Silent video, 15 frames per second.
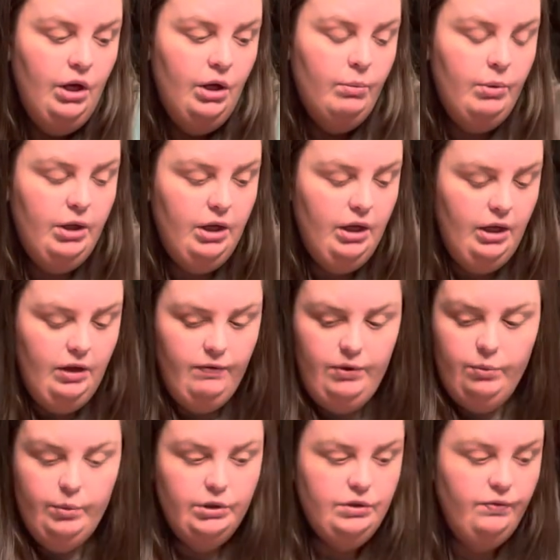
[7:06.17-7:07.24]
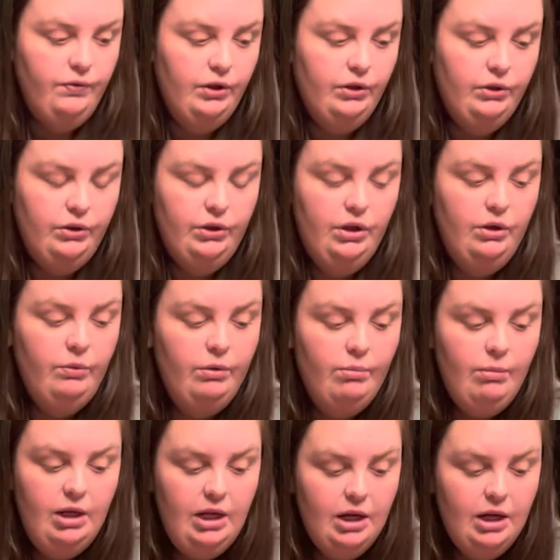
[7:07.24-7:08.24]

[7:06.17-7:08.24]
But if you want to follow along with me,